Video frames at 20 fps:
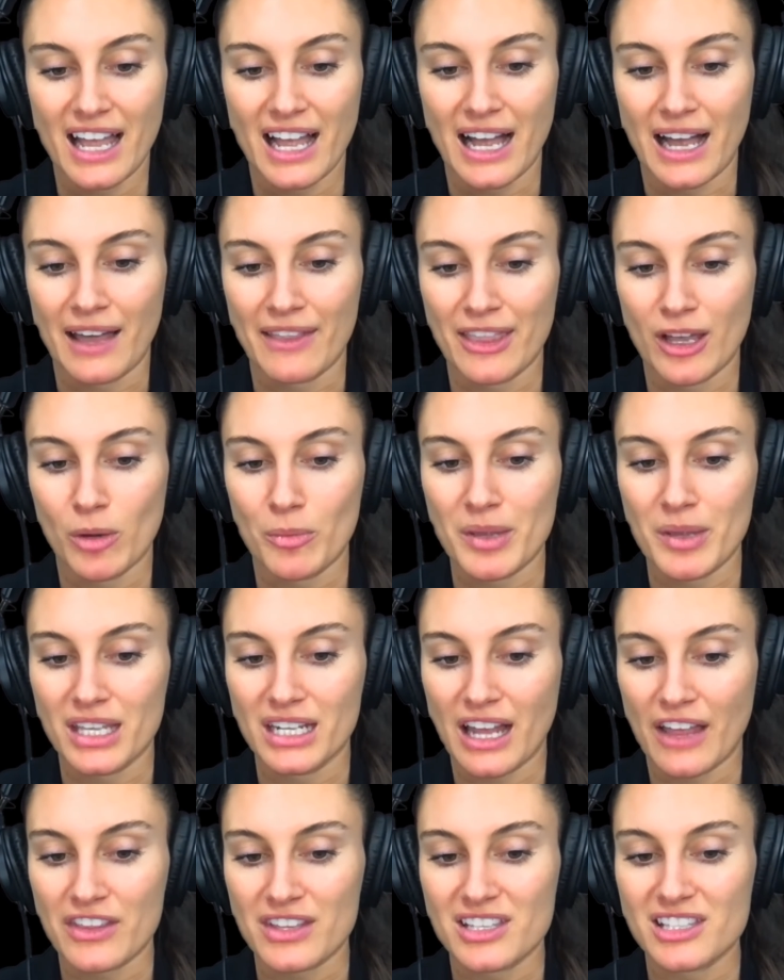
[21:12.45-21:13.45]
uh, there'll be
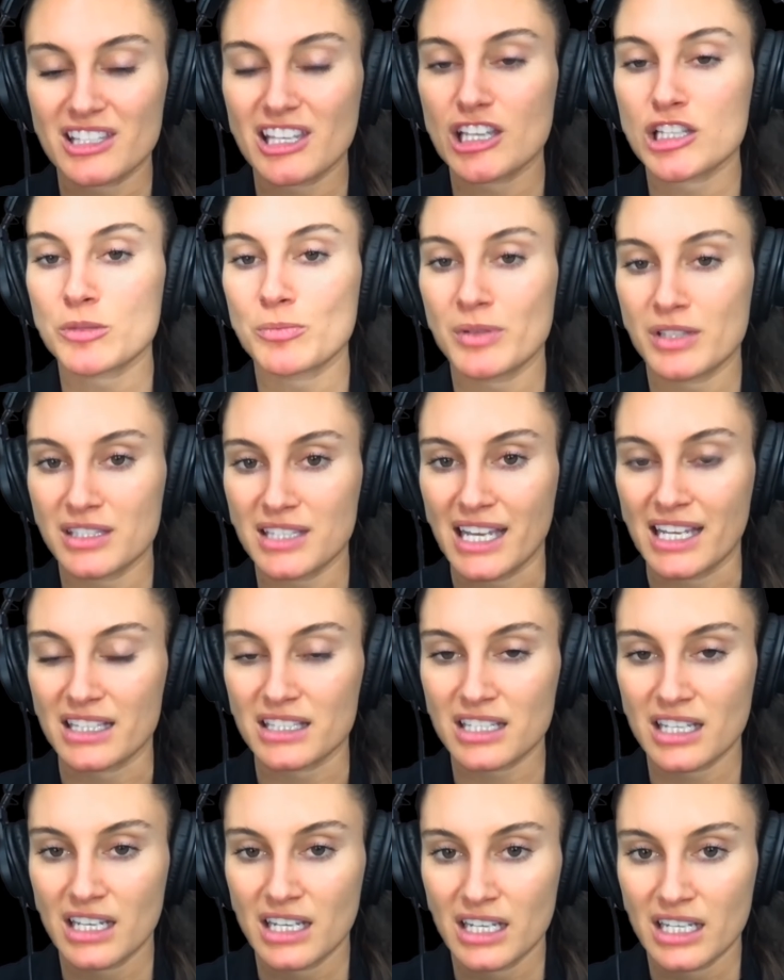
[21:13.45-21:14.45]
another
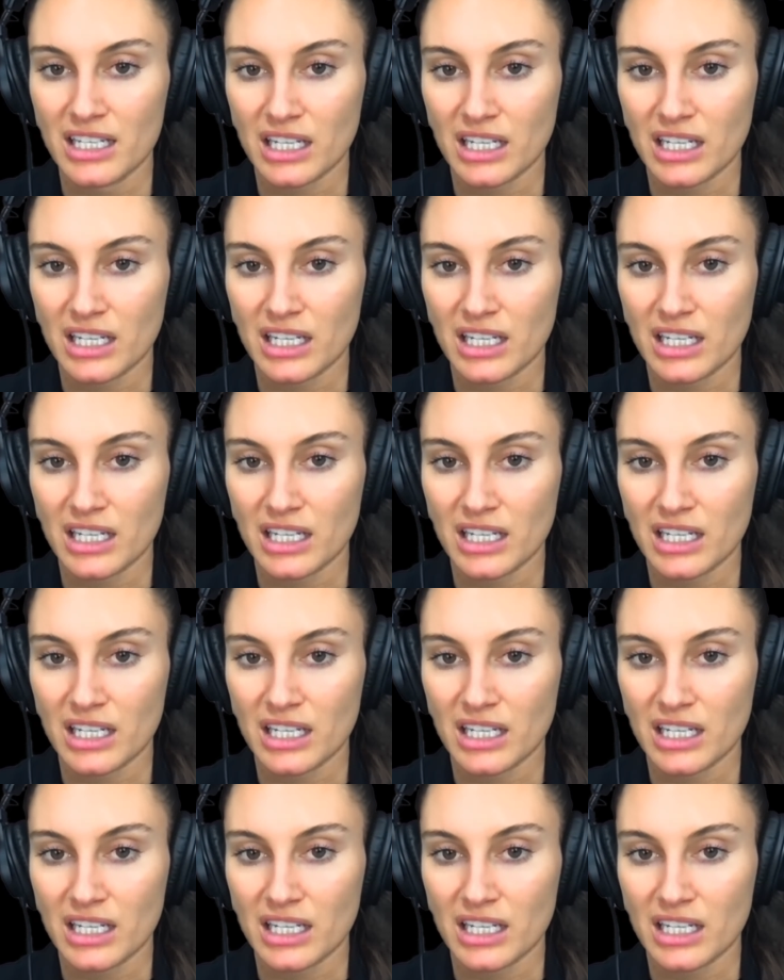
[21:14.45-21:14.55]
6%